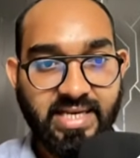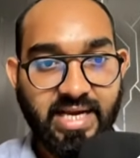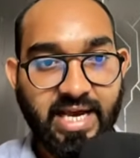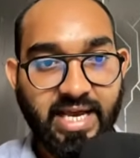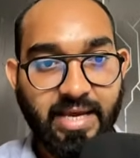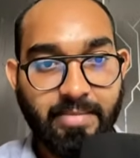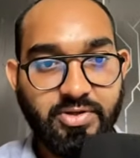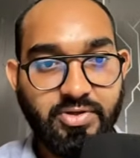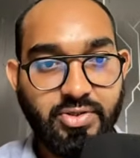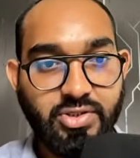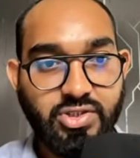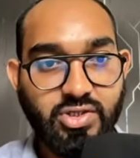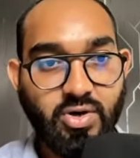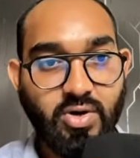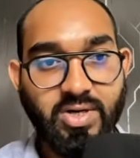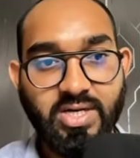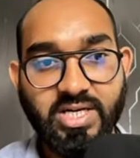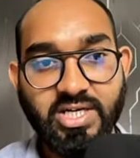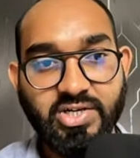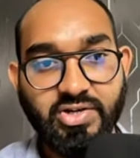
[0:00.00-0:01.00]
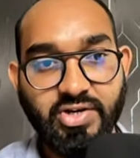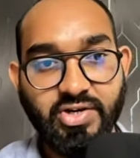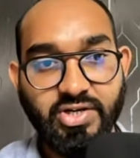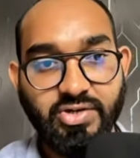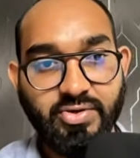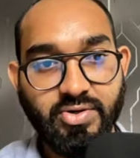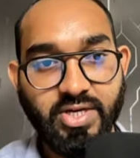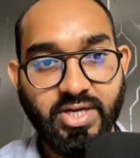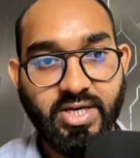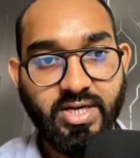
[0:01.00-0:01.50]
I have used content
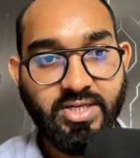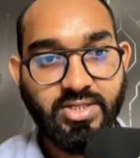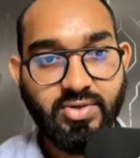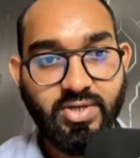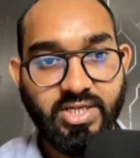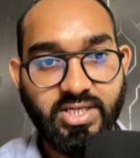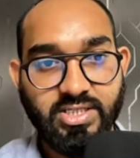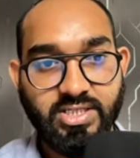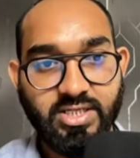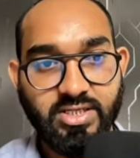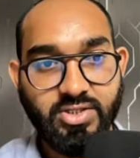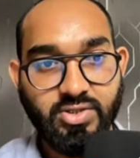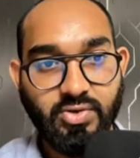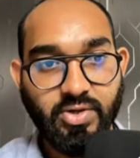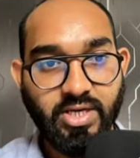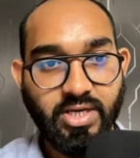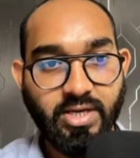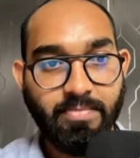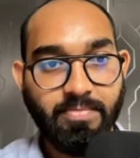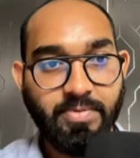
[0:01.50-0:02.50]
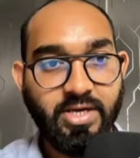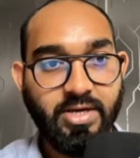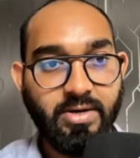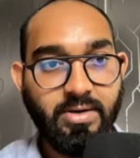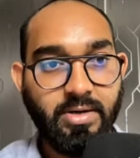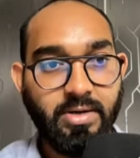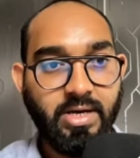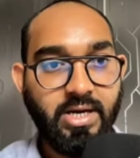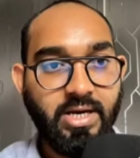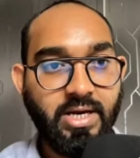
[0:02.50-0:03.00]
creator here, so it is just showing up here,